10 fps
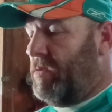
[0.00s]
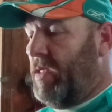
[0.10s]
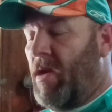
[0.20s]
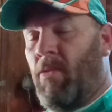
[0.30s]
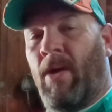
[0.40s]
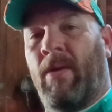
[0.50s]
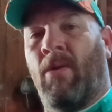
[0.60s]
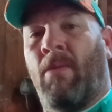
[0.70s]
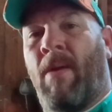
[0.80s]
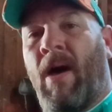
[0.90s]
that I welded
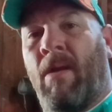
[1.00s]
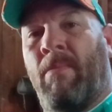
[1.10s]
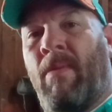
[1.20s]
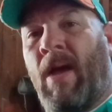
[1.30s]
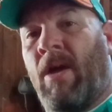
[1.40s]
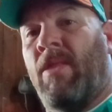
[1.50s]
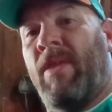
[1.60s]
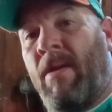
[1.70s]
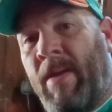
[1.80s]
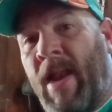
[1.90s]
on the bottom, I cut
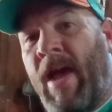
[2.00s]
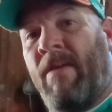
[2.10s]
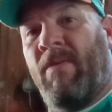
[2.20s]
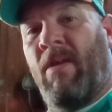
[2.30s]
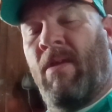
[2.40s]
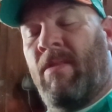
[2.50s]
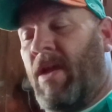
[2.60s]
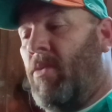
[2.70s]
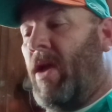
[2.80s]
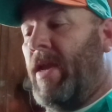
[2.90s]
them in half.
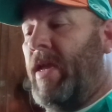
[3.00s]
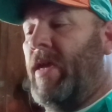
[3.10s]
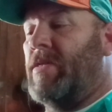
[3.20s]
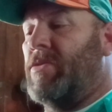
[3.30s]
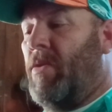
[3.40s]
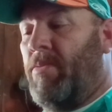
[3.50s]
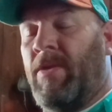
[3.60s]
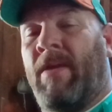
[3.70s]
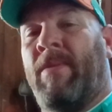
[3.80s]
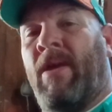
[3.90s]
They were like 1 inch, so I put
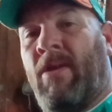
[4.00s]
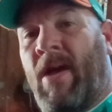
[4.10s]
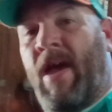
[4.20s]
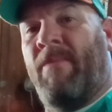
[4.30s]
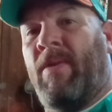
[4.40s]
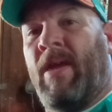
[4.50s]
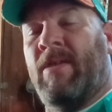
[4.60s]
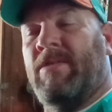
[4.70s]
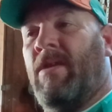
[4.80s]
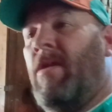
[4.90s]
them down to 1/2
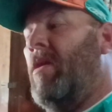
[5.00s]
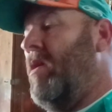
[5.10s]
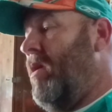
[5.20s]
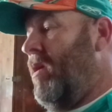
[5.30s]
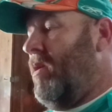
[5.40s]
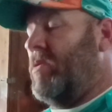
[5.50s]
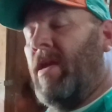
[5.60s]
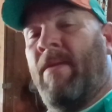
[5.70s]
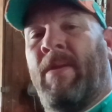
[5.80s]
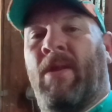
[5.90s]
inch. So I
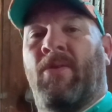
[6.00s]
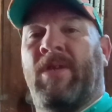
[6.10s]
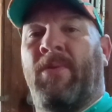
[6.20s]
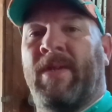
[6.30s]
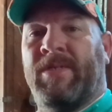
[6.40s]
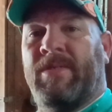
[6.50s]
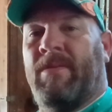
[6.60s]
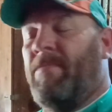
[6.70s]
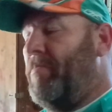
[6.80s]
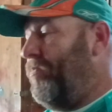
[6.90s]
gave me another 2 inches
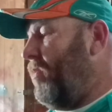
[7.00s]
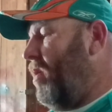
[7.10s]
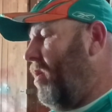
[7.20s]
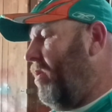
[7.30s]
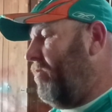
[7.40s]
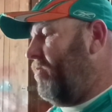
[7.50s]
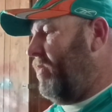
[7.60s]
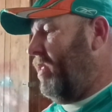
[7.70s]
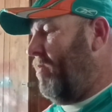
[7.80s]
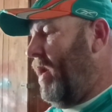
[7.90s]

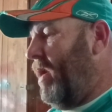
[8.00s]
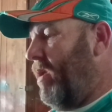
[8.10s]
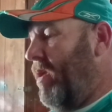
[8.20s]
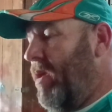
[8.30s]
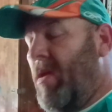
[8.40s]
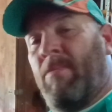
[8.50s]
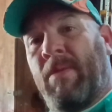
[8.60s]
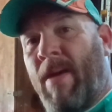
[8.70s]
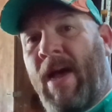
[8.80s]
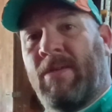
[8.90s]
in the back. But
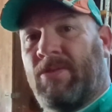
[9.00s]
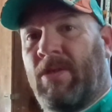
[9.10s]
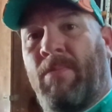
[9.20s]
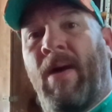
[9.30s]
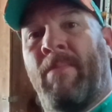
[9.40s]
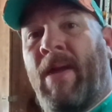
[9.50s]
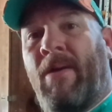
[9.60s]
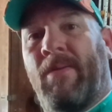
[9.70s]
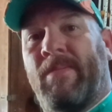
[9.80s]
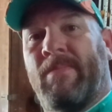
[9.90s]
the bags are still bottomed
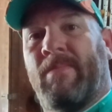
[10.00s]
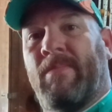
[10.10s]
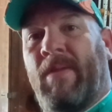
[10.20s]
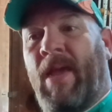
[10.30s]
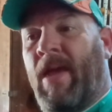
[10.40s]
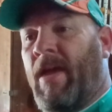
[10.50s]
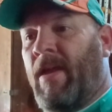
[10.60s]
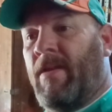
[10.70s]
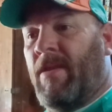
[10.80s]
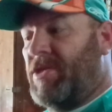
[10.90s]
out.
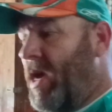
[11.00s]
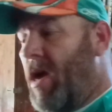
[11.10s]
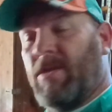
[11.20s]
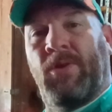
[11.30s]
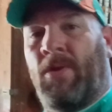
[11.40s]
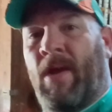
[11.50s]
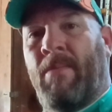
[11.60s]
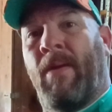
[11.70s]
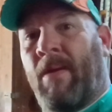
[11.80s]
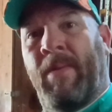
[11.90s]
And the shocks are
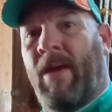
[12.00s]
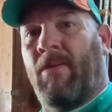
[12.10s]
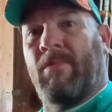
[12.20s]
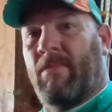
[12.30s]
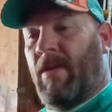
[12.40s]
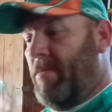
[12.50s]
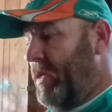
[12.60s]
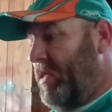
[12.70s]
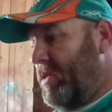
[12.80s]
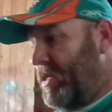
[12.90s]
not bottomed out. I
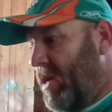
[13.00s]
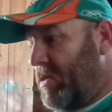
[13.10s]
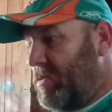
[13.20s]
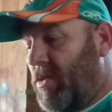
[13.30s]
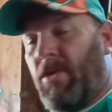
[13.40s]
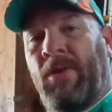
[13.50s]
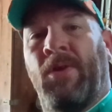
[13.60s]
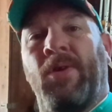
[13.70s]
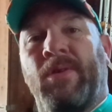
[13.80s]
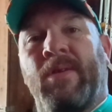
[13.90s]
mean, the shocks are
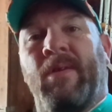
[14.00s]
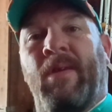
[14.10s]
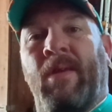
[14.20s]
unhooked.